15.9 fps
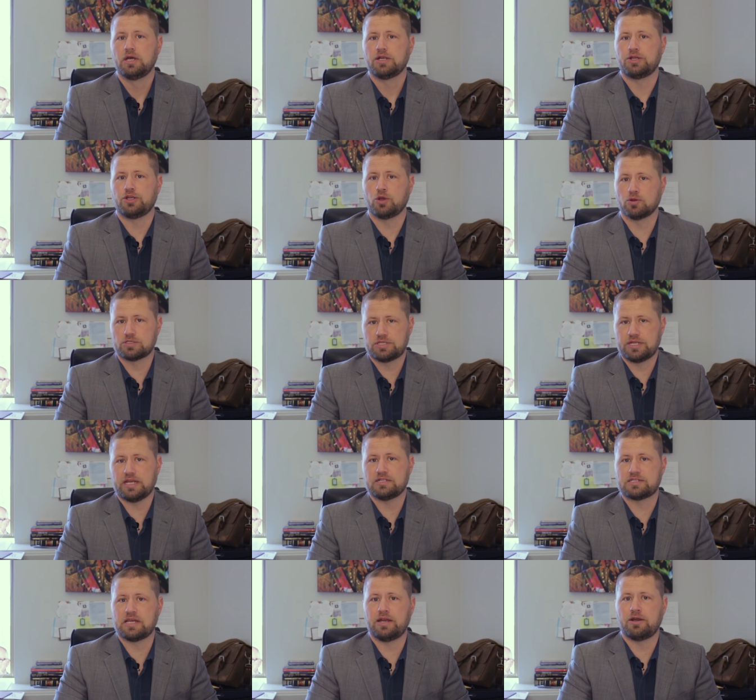to your
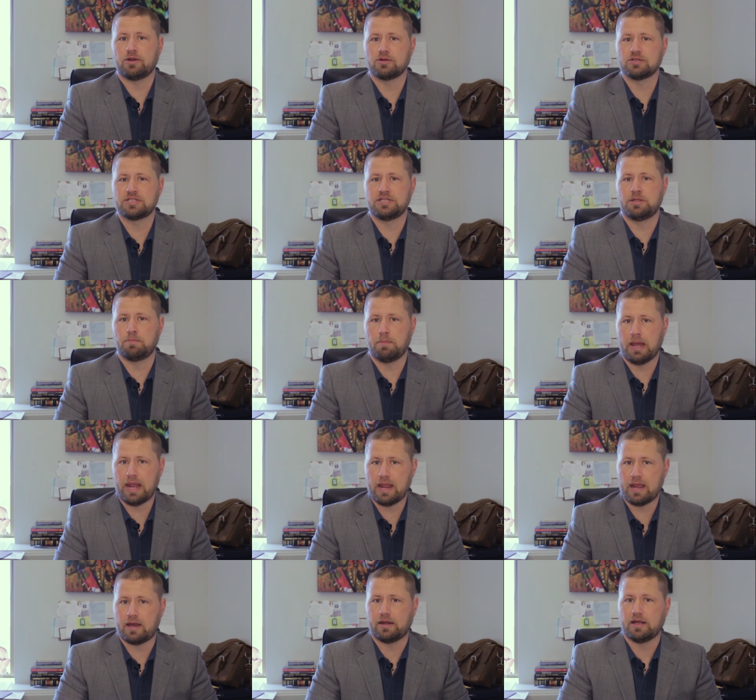state senators and
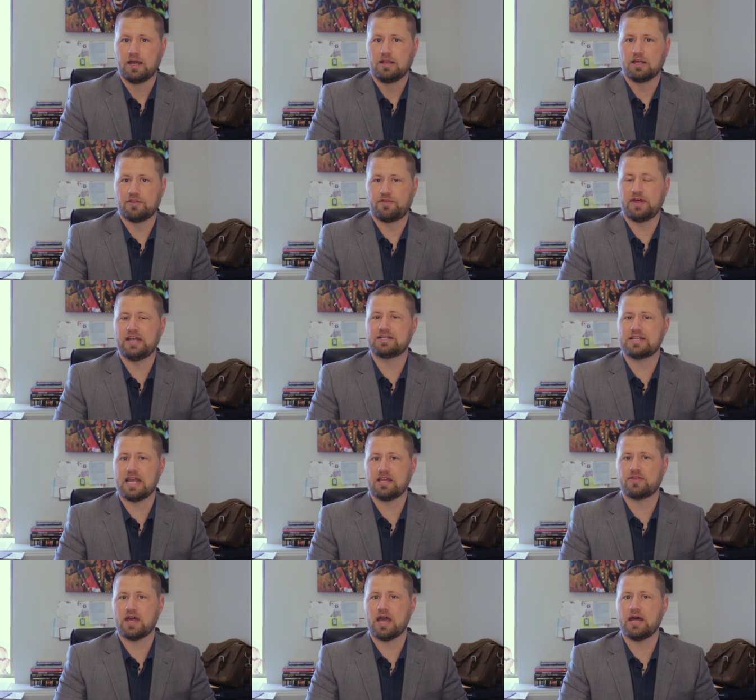demand that they
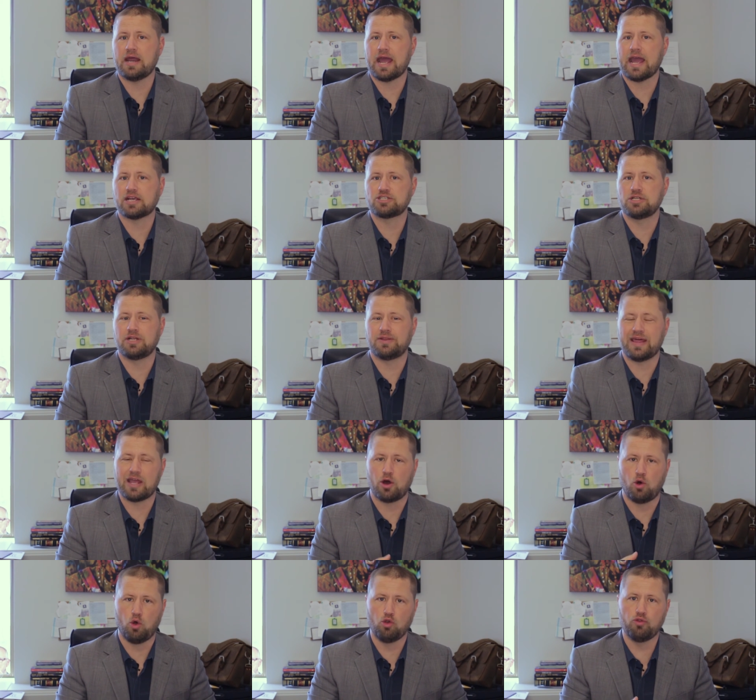take that action and they
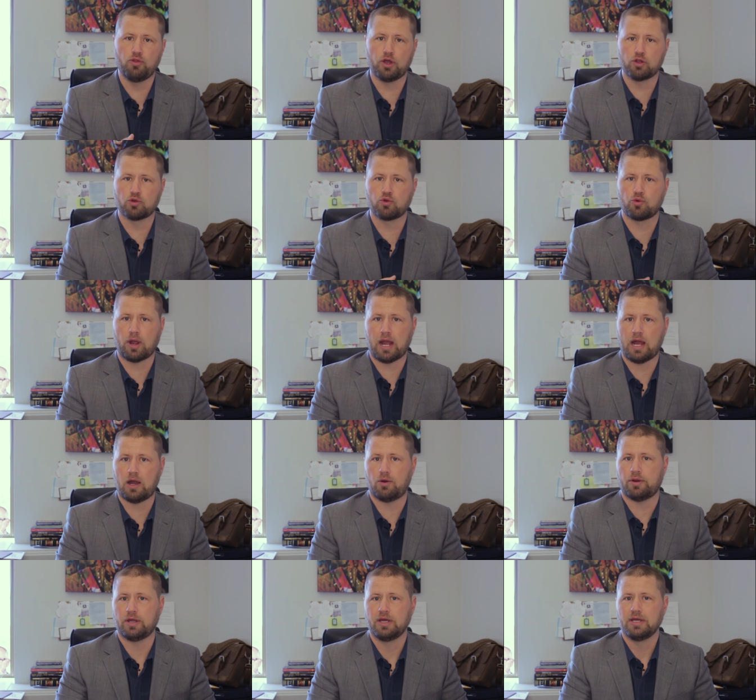hold their
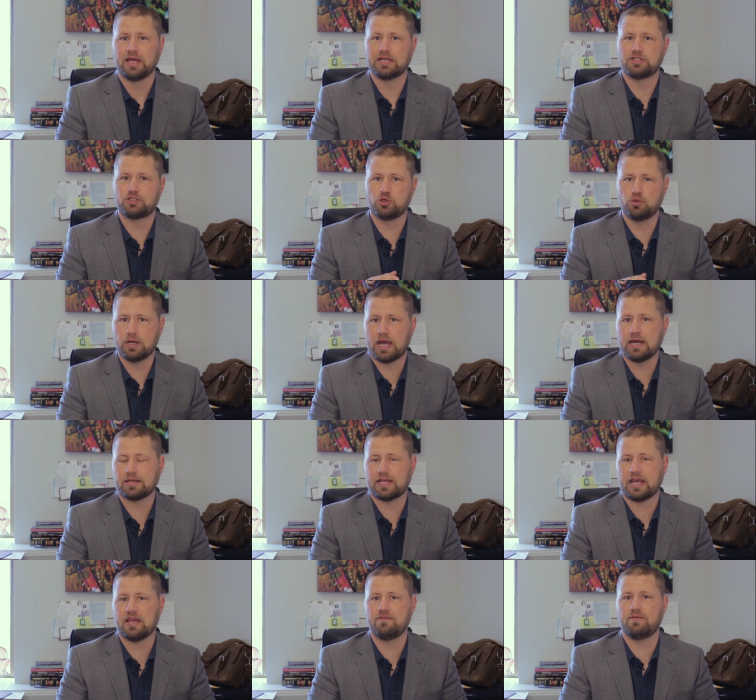ground and do
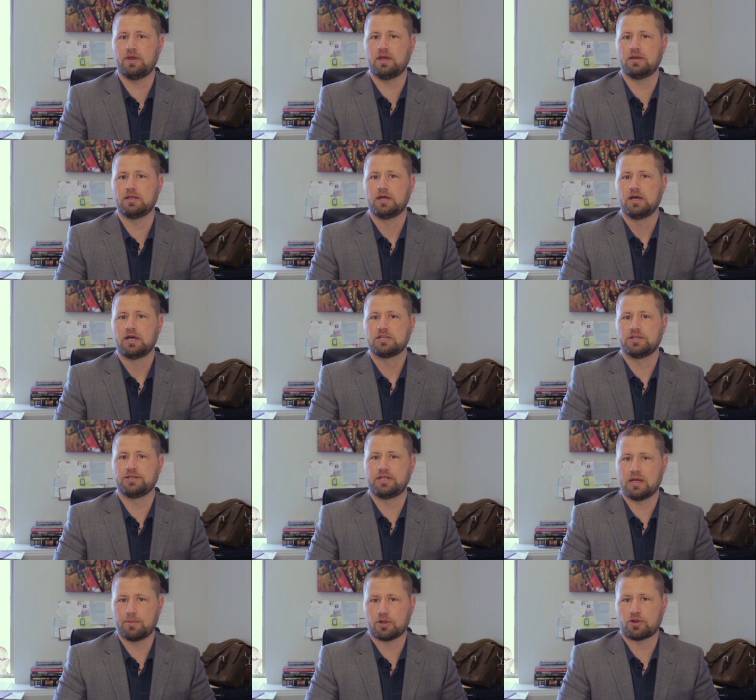not cave in to the
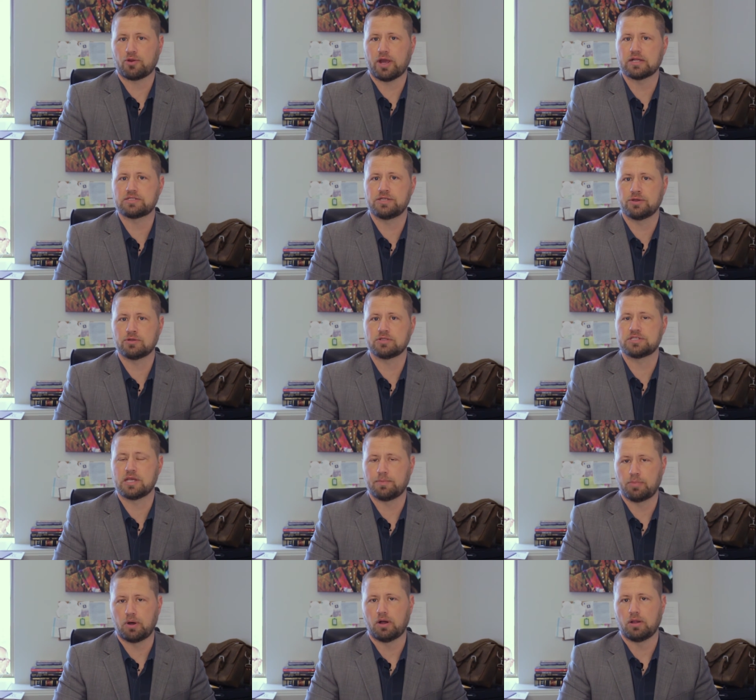Democrats here in
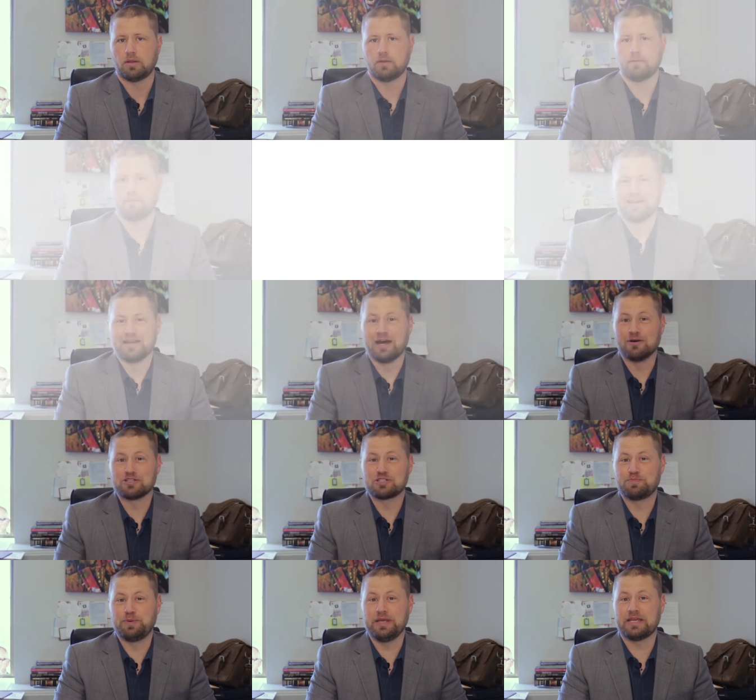St. Paul. Now,
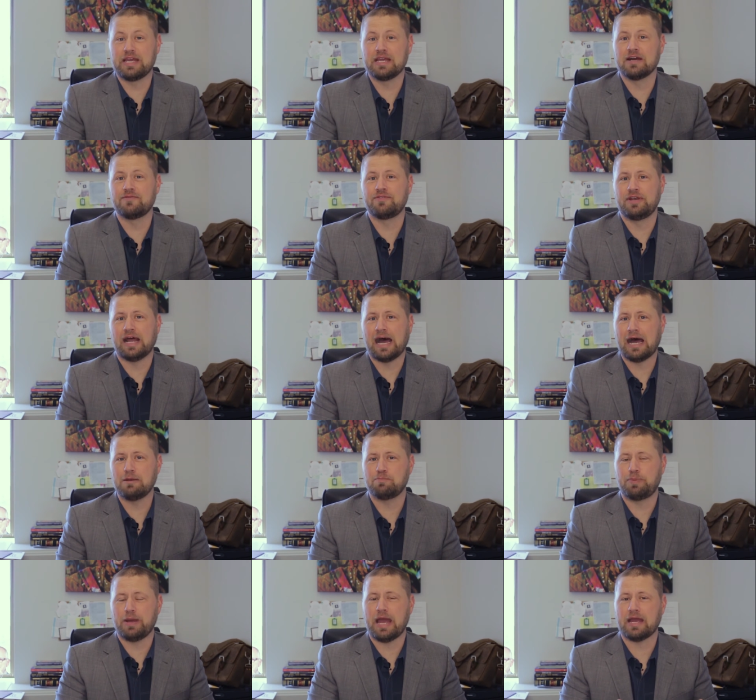speaking of
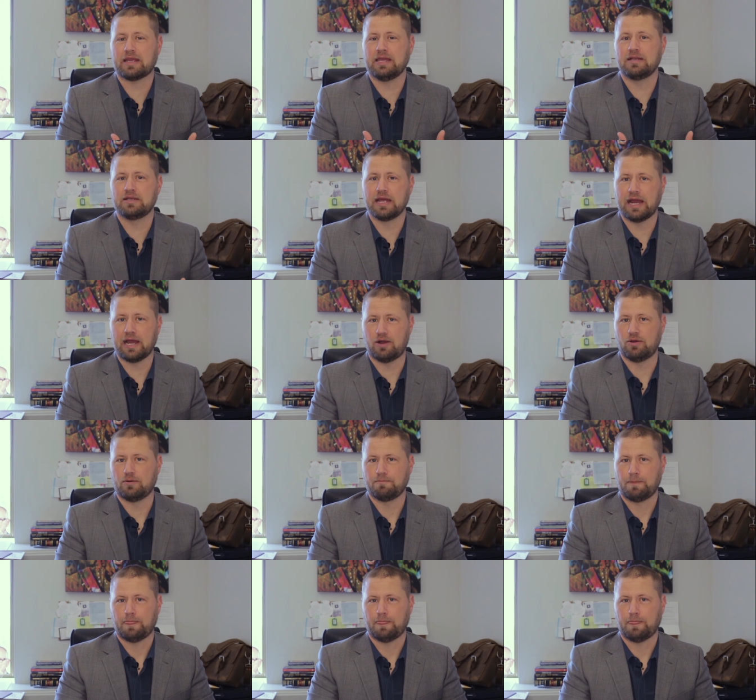not backing down,